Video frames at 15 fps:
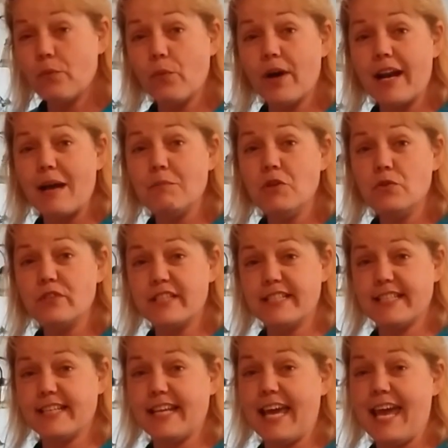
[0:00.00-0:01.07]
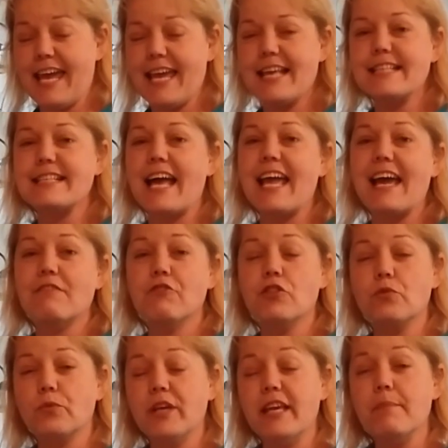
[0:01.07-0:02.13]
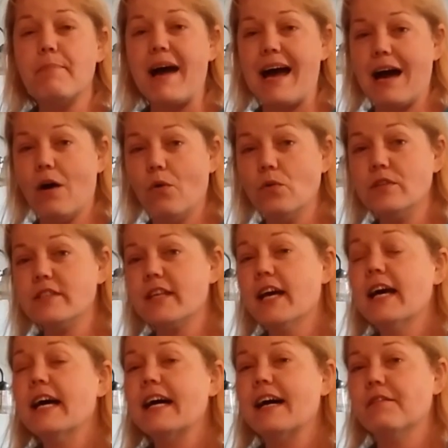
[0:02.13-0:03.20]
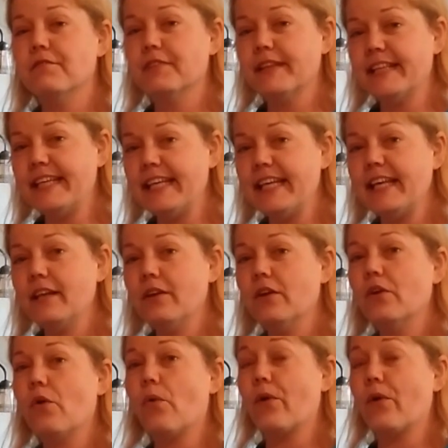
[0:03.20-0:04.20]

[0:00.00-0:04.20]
and what I'm using today is I have 3 pounds of lean,